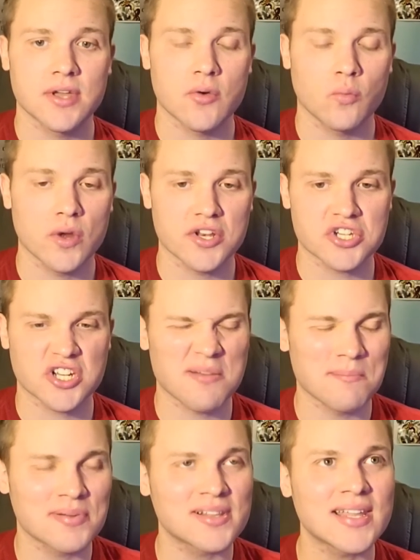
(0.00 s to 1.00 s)
which
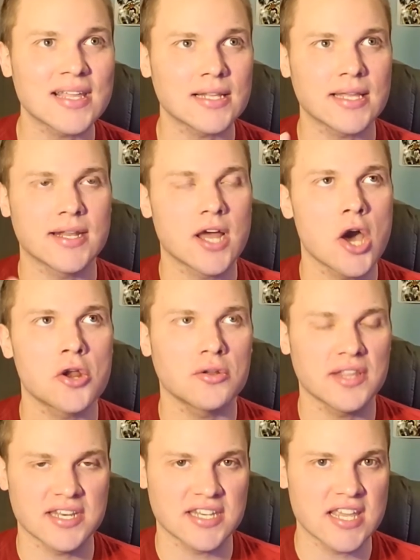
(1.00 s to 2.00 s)
completely and
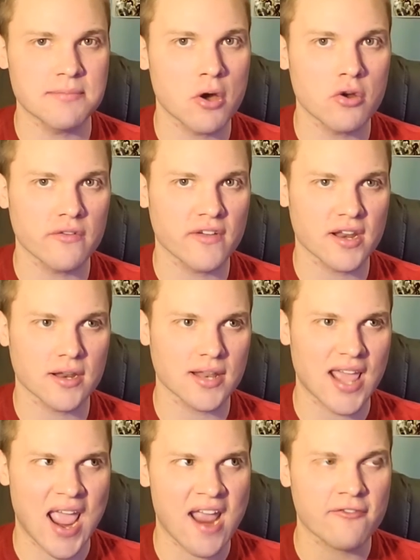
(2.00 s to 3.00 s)
utterly demotivated
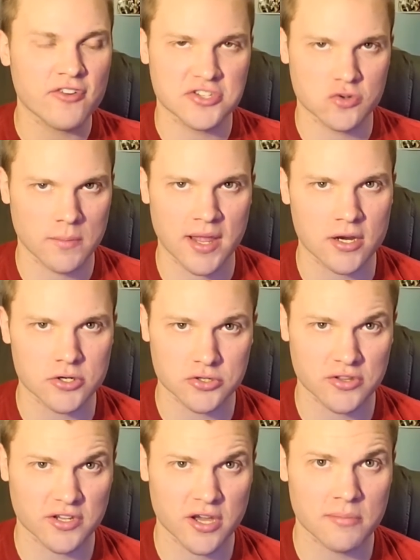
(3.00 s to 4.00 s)
every store manager
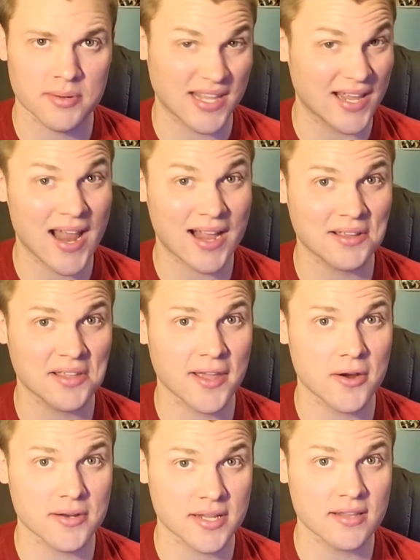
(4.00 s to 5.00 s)
in the company, and I can
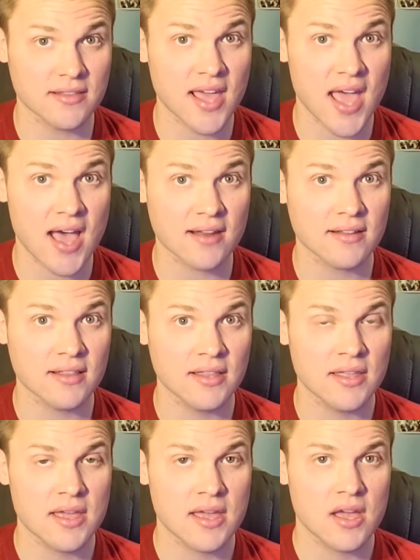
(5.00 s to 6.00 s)
guarantee that
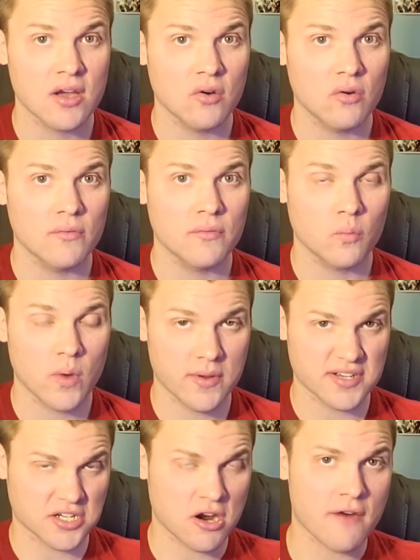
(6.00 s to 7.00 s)
we
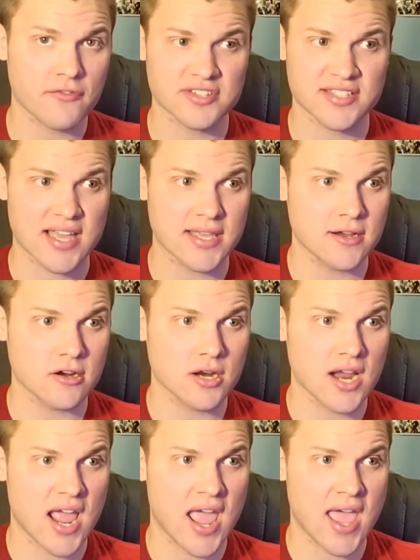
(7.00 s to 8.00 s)
went to conference that
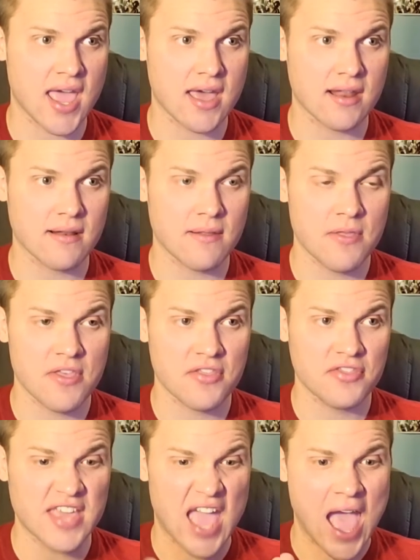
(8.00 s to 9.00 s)
year and
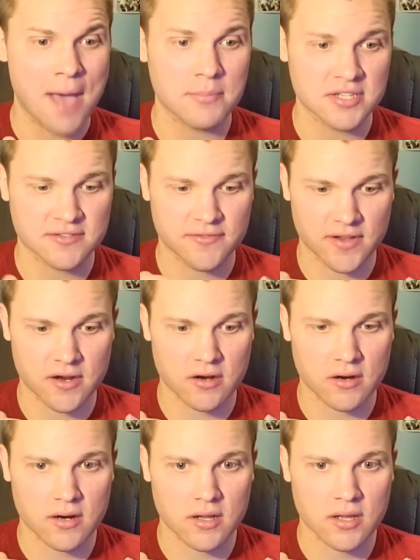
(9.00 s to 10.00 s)
the
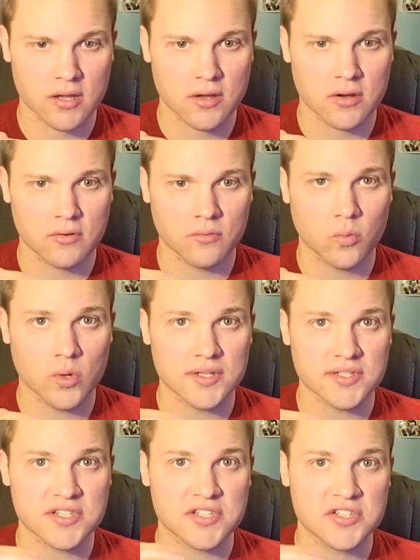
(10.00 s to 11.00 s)
atmosphere
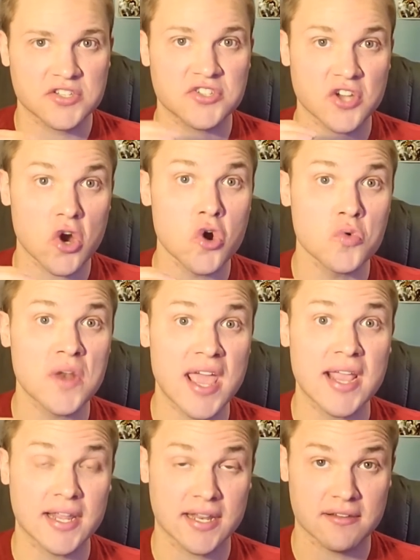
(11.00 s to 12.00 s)
was so
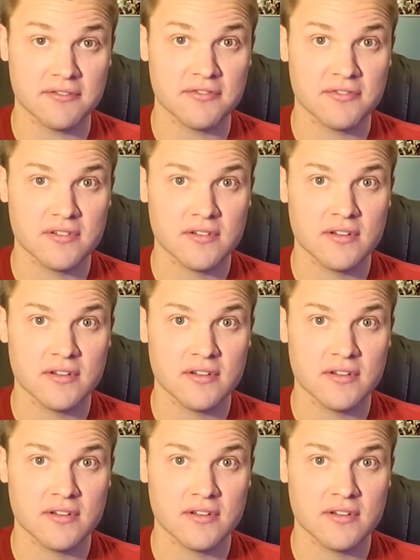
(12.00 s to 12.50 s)
negative.